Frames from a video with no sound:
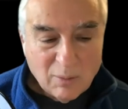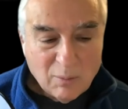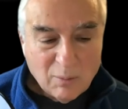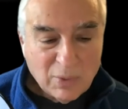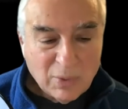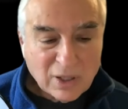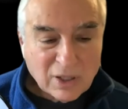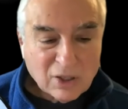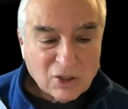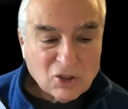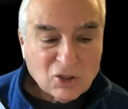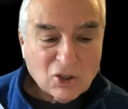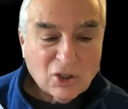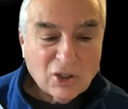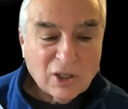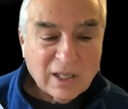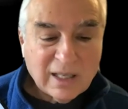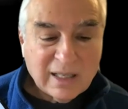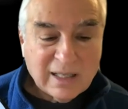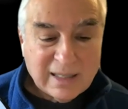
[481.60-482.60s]
but a
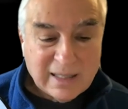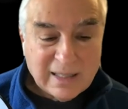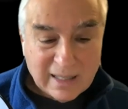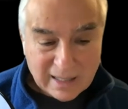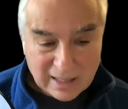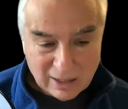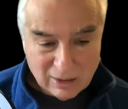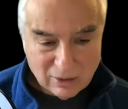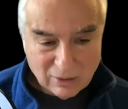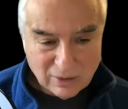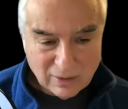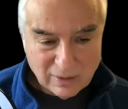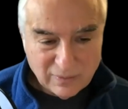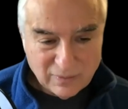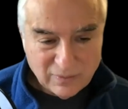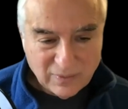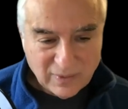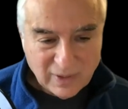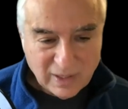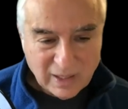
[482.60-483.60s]
journey down.
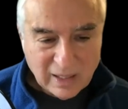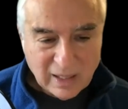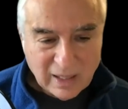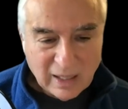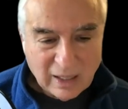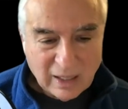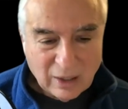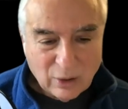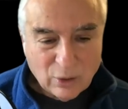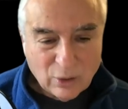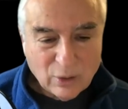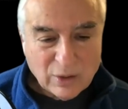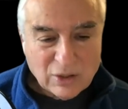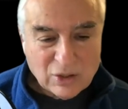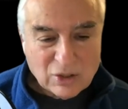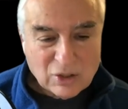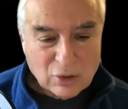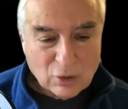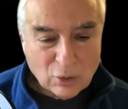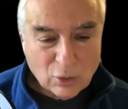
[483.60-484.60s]
Heroine
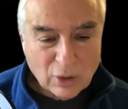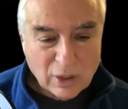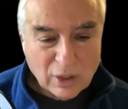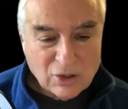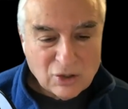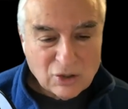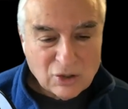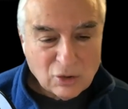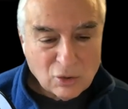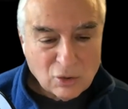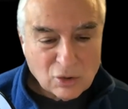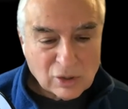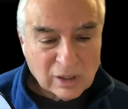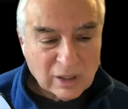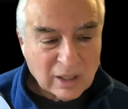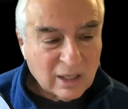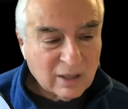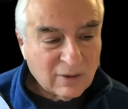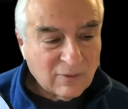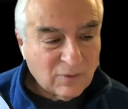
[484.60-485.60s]
stories
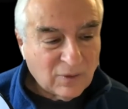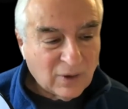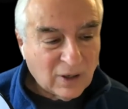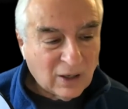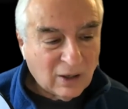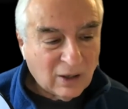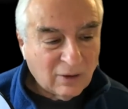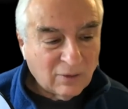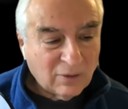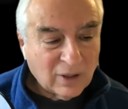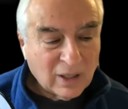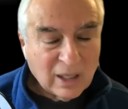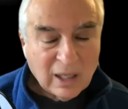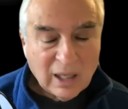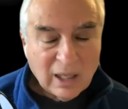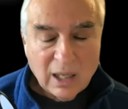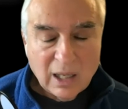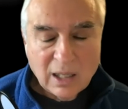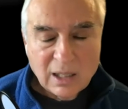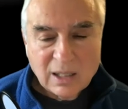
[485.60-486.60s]
usually involve
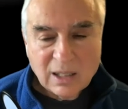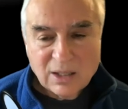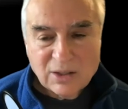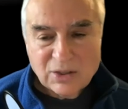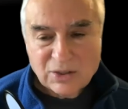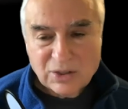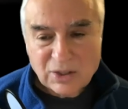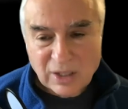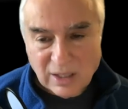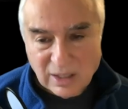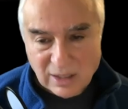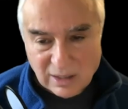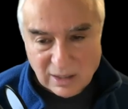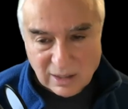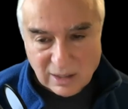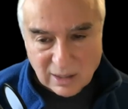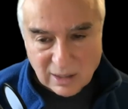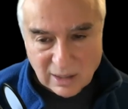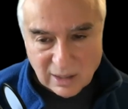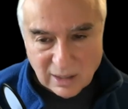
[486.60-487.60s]
a descent.
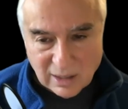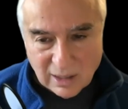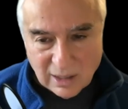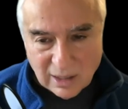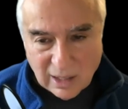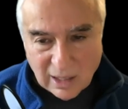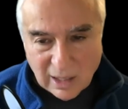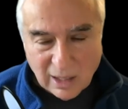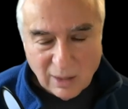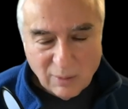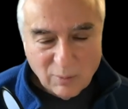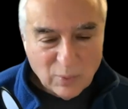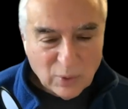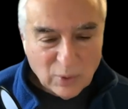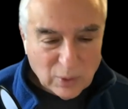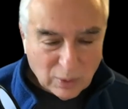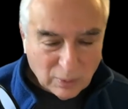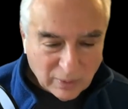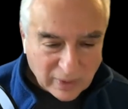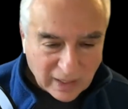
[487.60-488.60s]
And
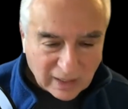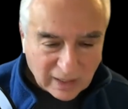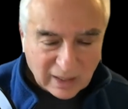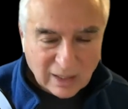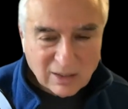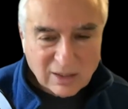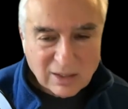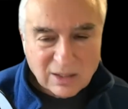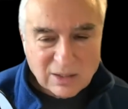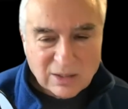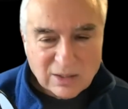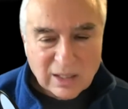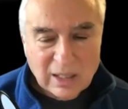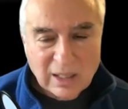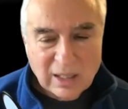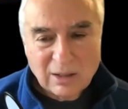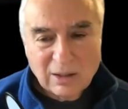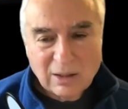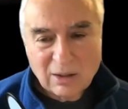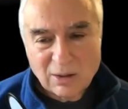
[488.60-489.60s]
boom, that gets us
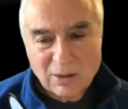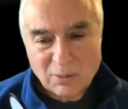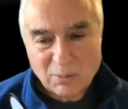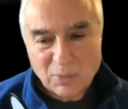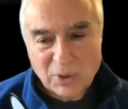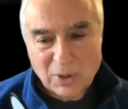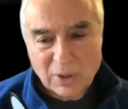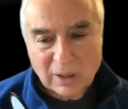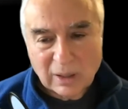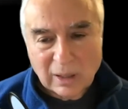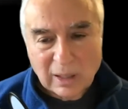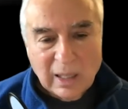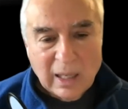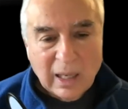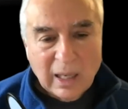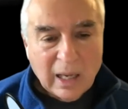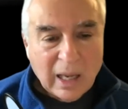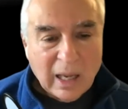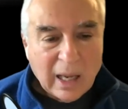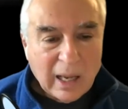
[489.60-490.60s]
into the book.
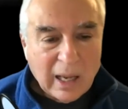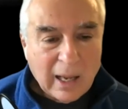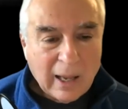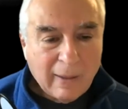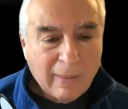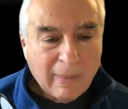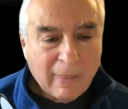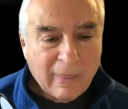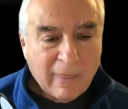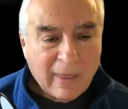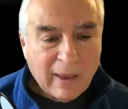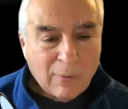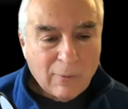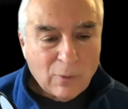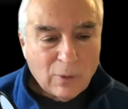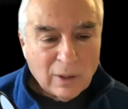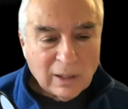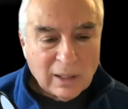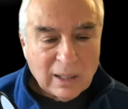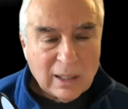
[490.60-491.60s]
And that
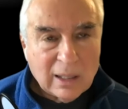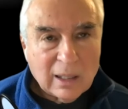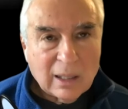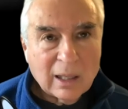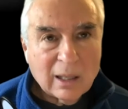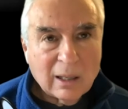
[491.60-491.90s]
really